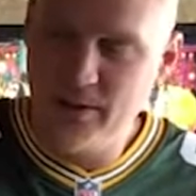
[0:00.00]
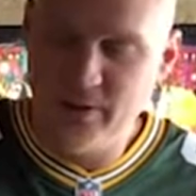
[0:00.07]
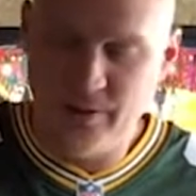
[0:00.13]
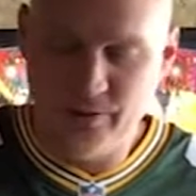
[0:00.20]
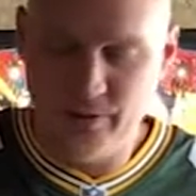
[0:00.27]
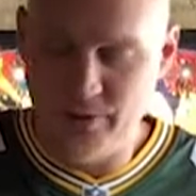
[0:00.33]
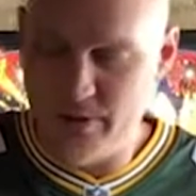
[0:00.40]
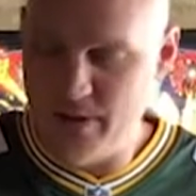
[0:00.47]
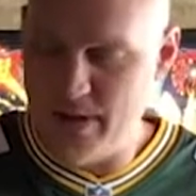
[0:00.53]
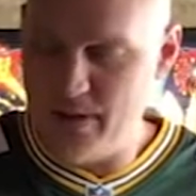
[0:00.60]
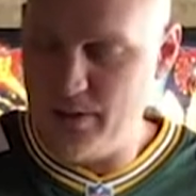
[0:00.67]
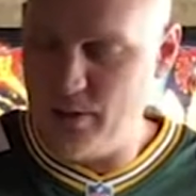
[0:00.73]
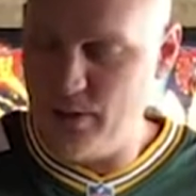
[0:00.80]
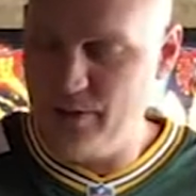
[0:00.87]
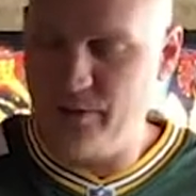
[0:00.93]
So yeah, I
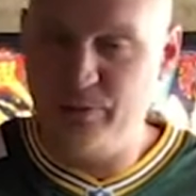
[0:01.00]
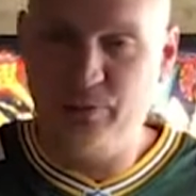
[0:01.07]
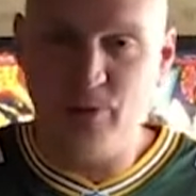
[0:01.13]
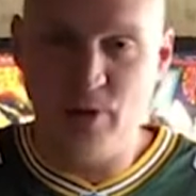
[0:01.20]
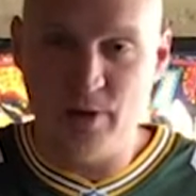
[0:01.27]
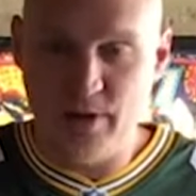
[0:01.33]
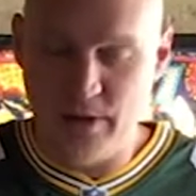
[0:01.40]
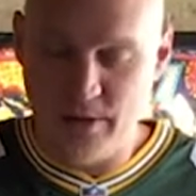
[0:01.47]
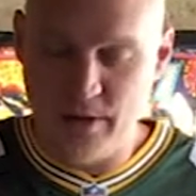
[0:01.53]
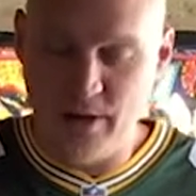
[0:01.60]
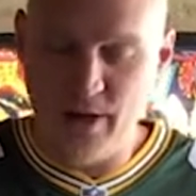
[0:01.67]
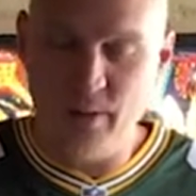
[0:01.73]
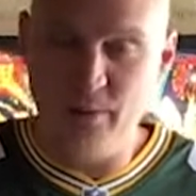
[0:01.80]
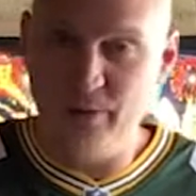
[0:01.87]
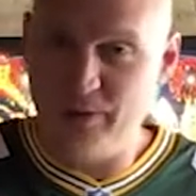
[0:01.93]
know it's trendy to
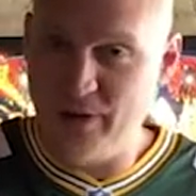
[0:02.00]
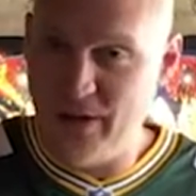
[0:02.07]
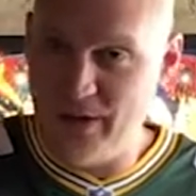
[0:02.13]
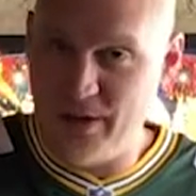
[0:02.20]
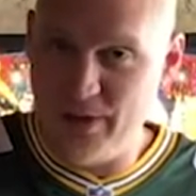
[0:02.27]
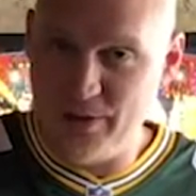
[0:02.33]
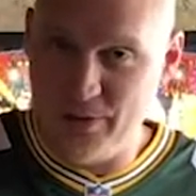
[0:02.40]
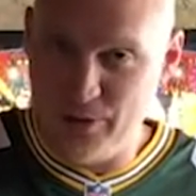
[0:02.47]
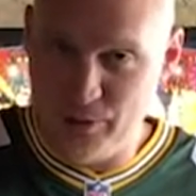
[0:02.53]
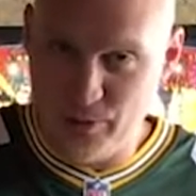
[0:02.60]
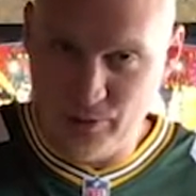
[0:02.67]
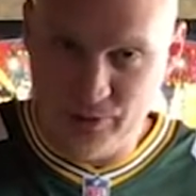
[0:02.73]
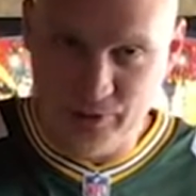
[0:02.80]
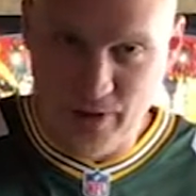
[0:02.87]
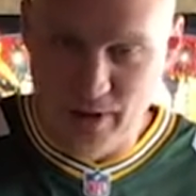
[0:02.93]
almost hate on the new
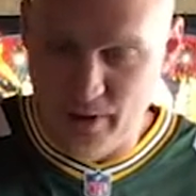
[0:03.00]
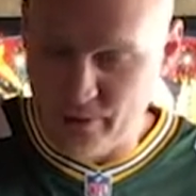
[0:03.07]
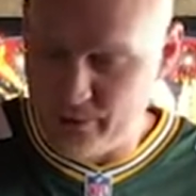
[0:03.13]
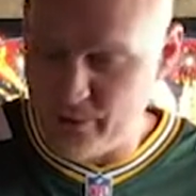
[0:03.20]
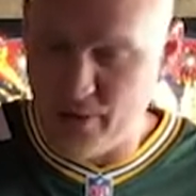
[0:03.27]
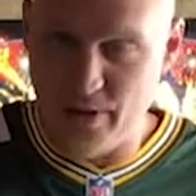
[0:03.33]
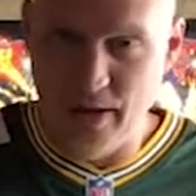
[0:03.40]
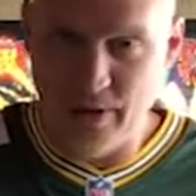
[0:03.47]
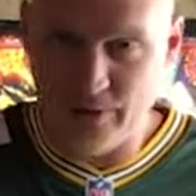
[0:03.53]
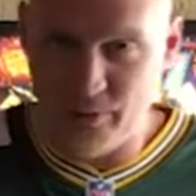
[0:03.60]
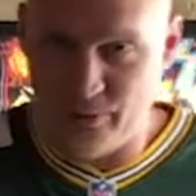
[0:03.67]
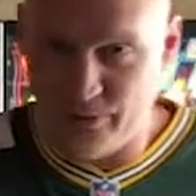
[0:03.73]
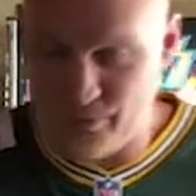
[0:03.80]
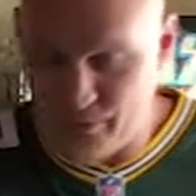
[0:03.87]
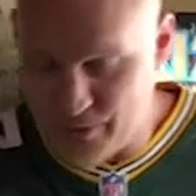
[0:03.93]
styles of the
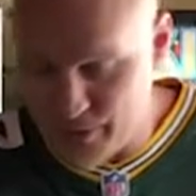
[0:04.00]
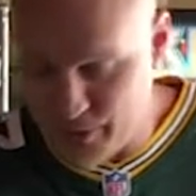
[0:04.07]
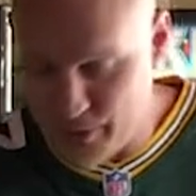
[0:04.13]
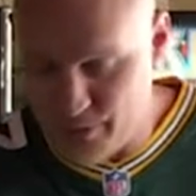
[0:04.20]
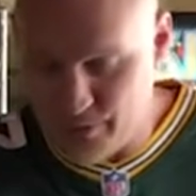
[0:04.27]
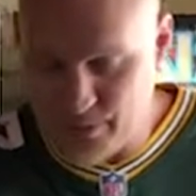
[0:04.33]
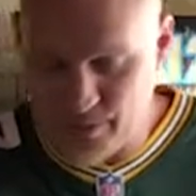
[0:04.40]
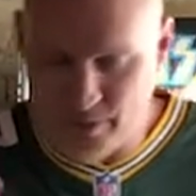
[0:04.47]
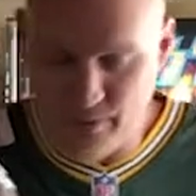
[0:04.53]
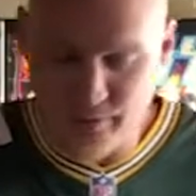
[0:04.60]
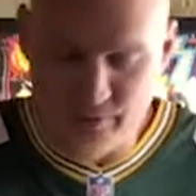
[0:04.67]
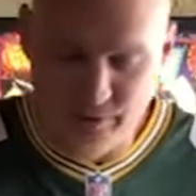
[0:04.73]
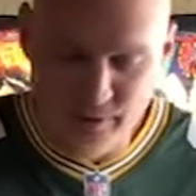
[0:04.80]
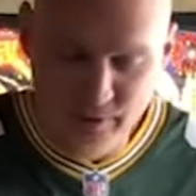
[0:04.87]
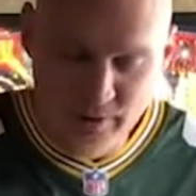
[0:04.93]
lactose and vanilla
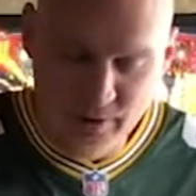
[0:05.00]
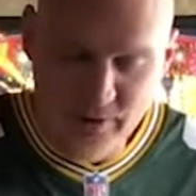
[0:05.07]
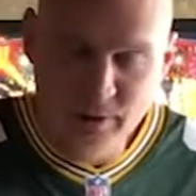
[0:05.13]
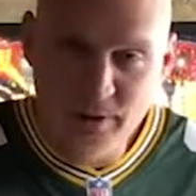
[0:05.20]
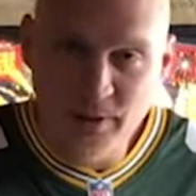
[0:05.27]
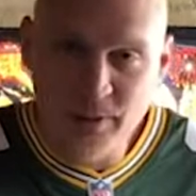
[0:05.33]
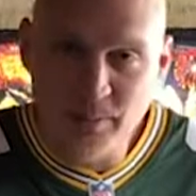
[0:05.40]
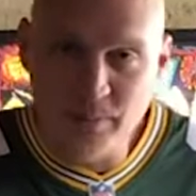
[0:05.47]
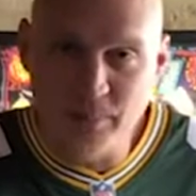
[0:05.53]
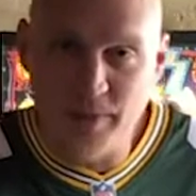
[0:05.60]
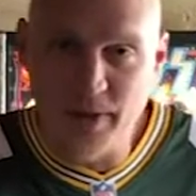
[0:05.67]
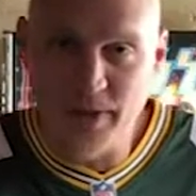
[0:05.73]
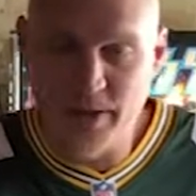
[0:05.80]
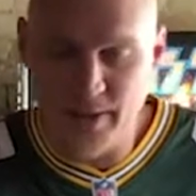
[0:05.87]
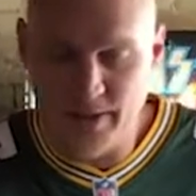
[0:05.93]
beers,
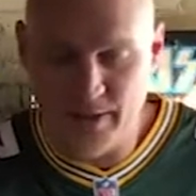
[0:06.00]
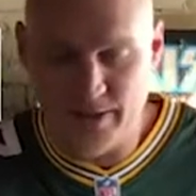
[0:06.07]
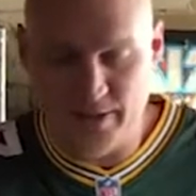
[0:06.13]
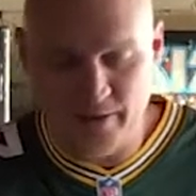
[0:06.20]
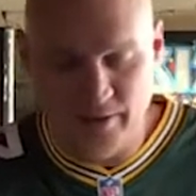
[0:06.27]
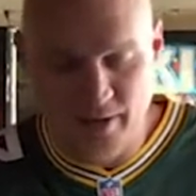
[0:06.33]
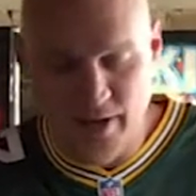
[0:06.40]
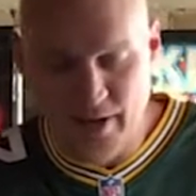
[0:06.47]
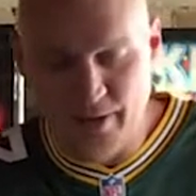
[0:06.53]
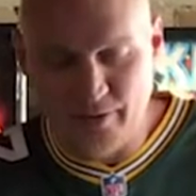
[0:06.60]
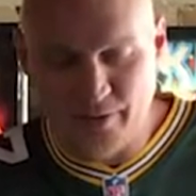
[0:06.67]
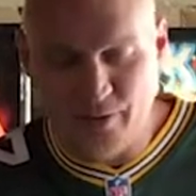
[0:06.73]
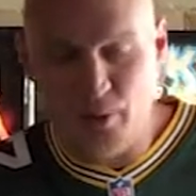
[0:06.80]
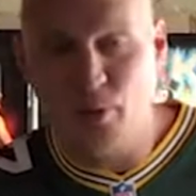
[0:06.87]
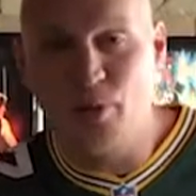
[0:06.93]
but these
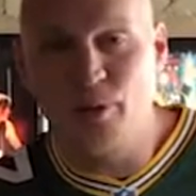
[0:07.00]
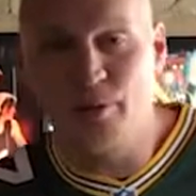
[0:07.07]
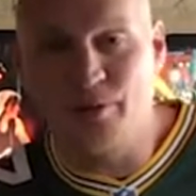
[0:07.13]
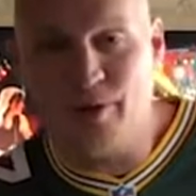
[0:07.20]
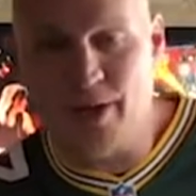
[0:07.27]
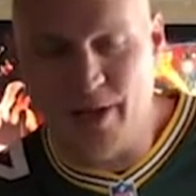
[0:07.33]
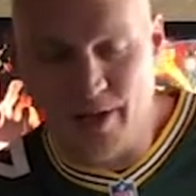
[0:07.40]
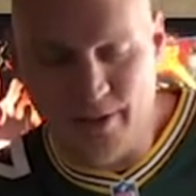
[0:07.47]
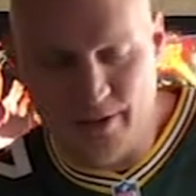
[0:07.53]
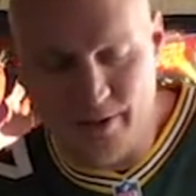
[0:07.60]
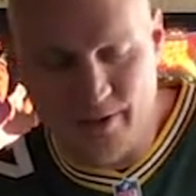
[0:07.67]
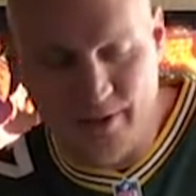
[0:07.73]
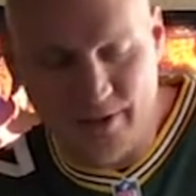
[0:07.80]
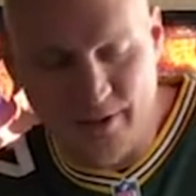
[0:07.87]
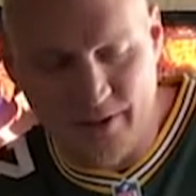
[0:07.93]
guys glorify it.
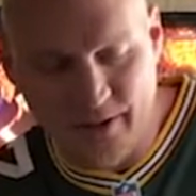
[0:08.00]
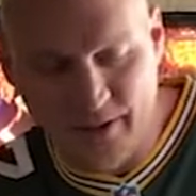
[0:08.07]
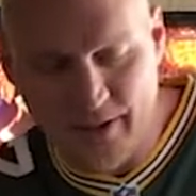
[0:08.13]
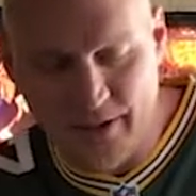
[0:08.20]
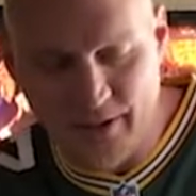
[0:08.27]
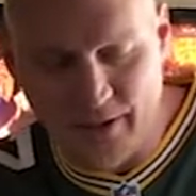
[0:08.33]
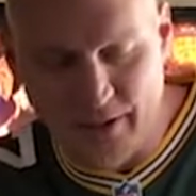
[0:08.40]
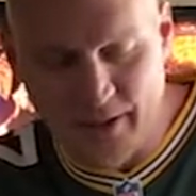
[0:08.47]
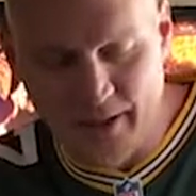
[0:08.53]
And